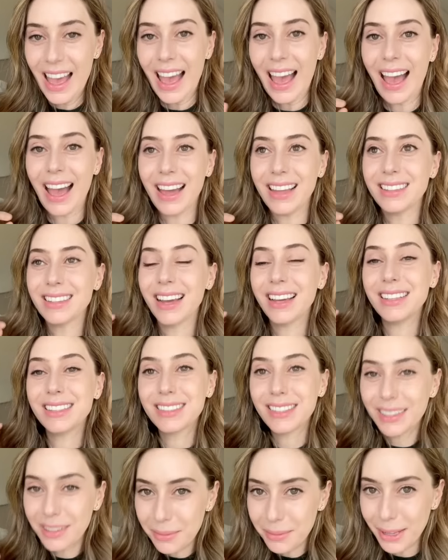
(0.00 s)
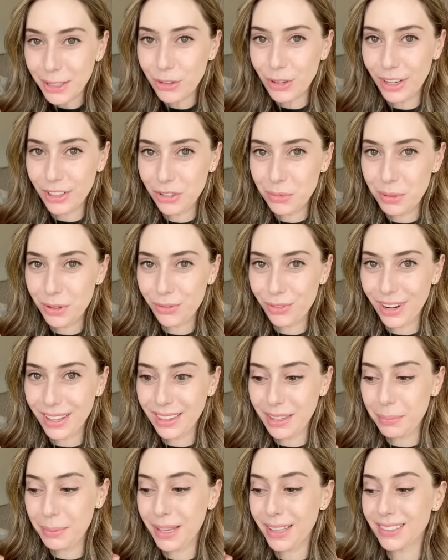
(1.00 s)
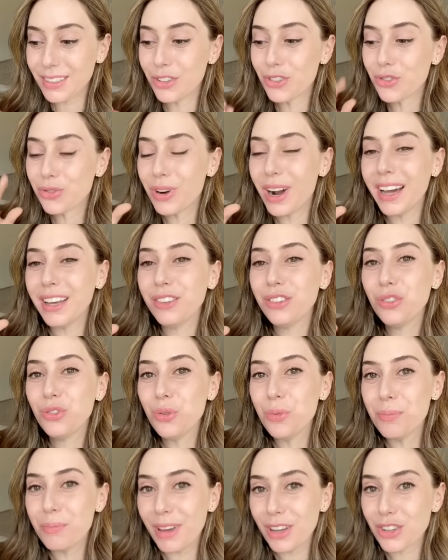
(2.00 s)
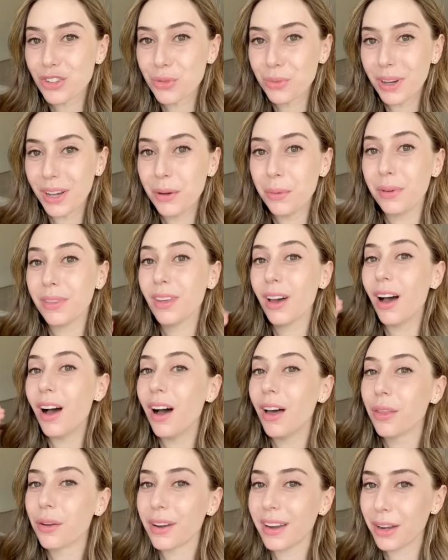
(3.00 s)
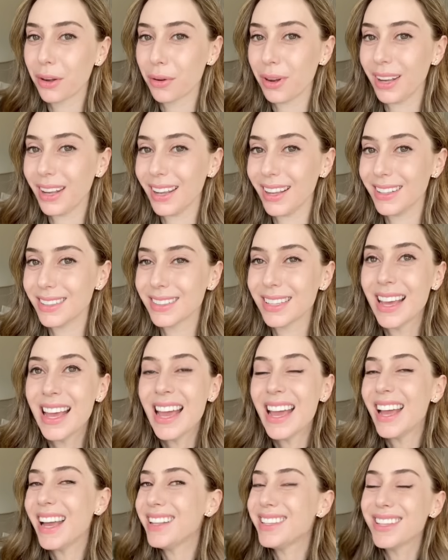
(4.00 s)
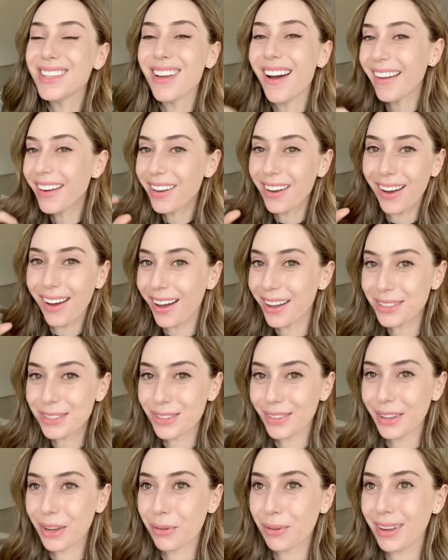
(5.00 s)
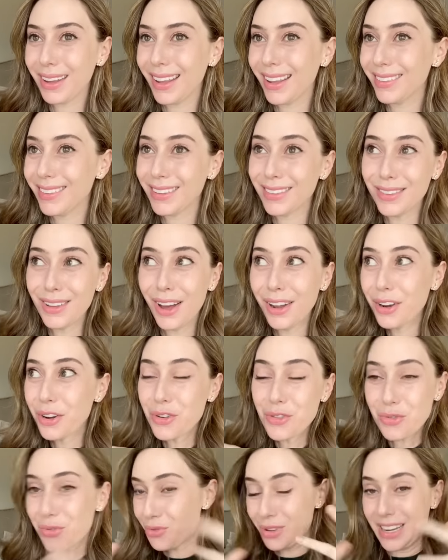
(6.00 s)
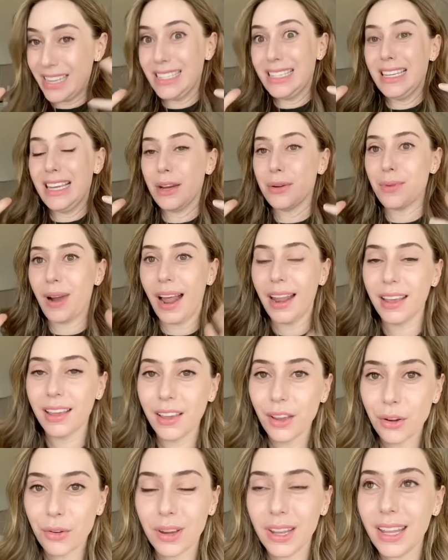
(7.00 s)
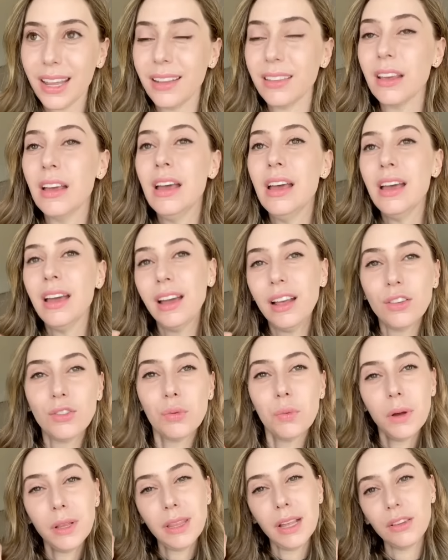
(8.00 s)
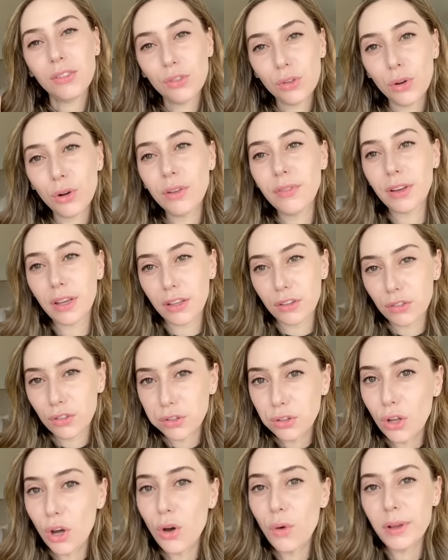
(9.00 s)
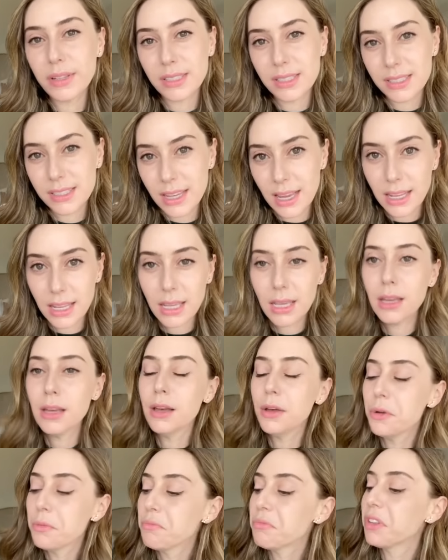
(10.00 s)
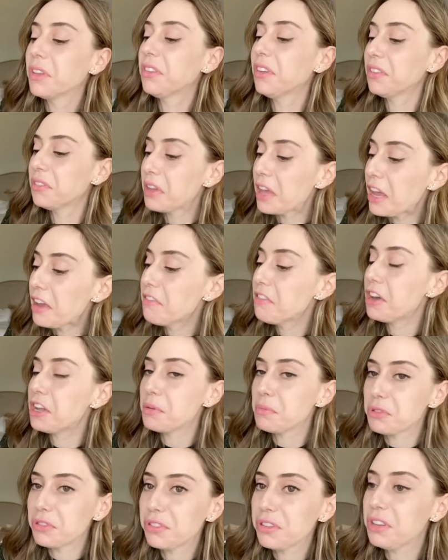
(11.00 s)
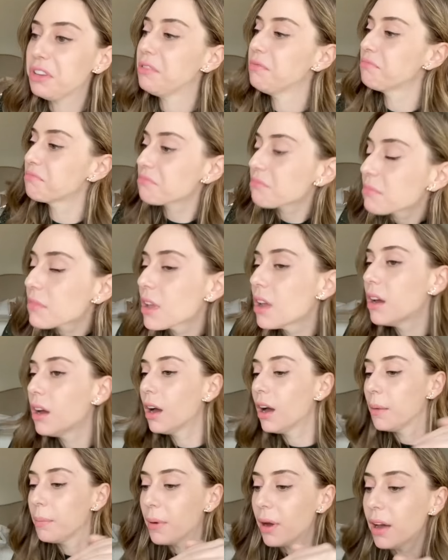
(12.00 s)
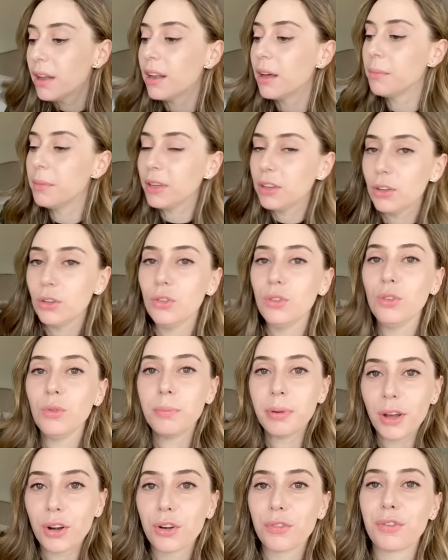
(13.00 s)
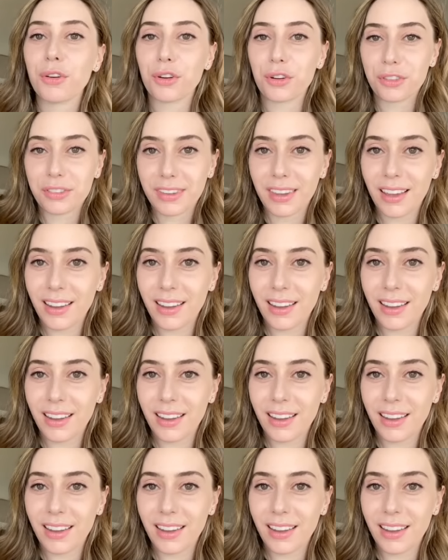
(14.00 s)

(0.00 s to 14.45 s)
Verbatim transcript: And niacinamide tries to be friendly because it tries to mesh well with other ingredients. It's not a hostile ingredient. It's not a crazy erratic ingredient. It's one that's sort of like a slow and steady that says, hey, vitamin C, hop on, I'll make you do better for your skin.